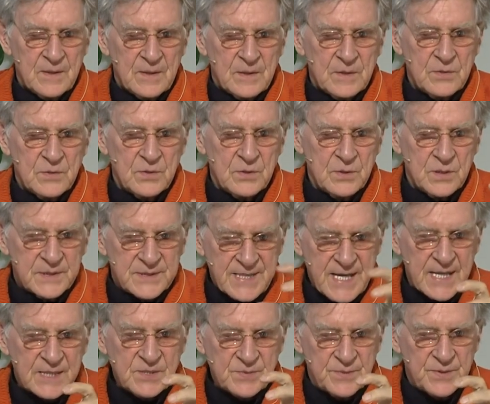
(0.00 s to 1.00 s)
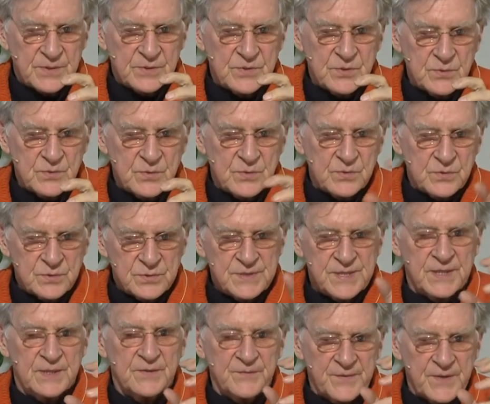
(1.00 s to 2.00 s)
your attachment to
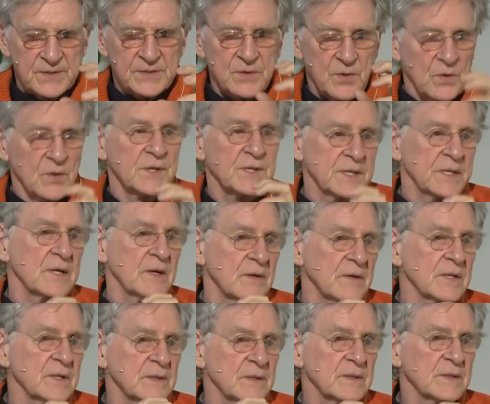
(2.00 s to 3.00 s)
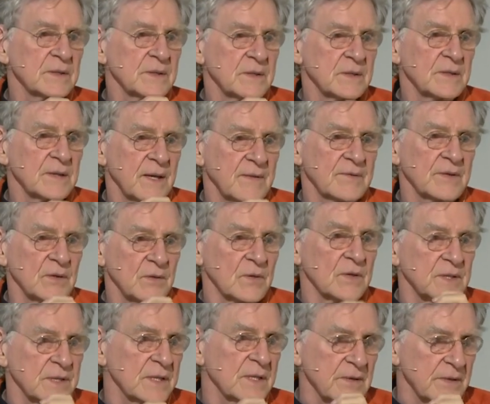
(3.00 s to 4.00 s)
yourself as ordinary, and having an
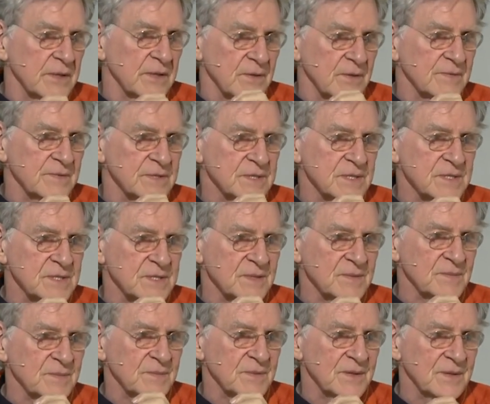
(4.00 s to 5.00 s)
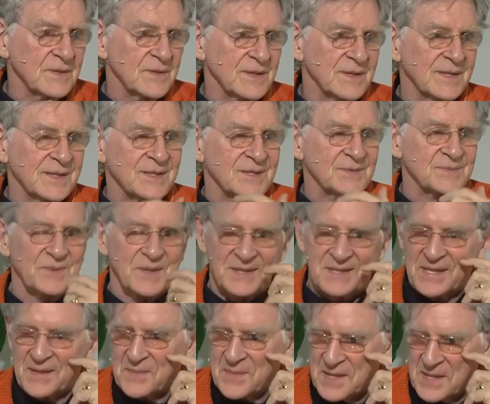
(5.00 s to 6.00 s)
ordinary nervous system, you know, I think is what
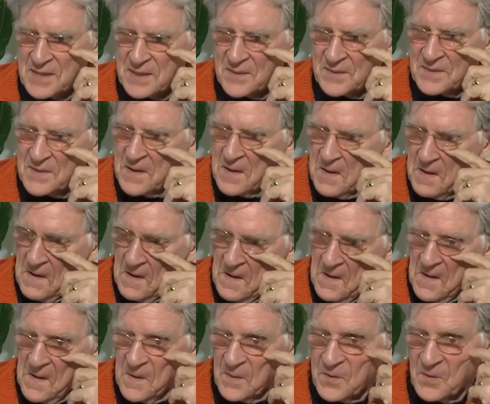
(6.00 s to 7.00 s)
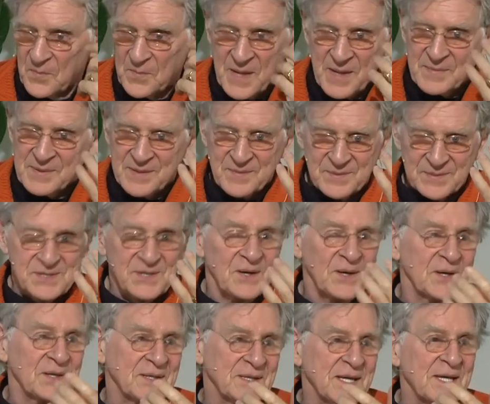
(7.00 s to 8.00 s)
they mean. Although maybe he was a
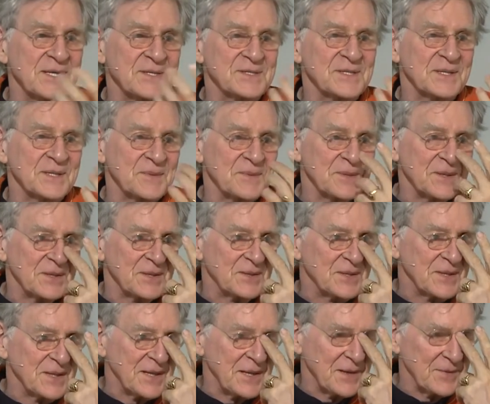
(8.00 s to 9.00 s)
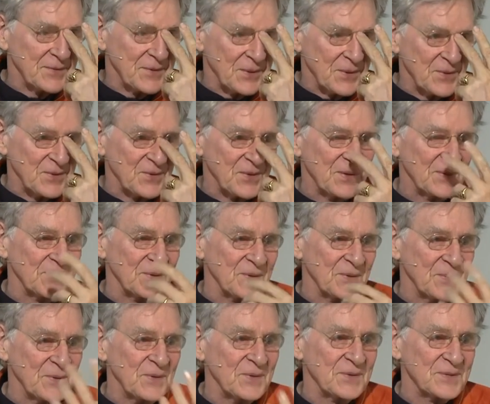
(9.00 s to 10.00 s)
hard case and he really did have to go
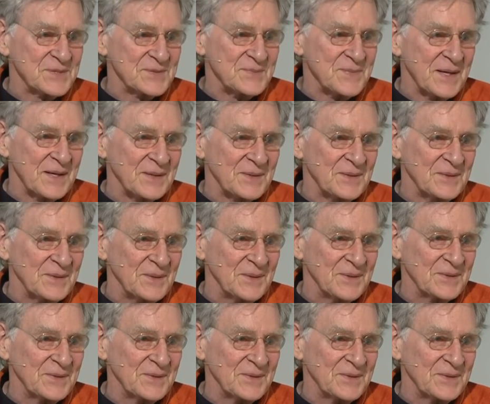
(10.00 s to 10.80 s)
undergo all these medical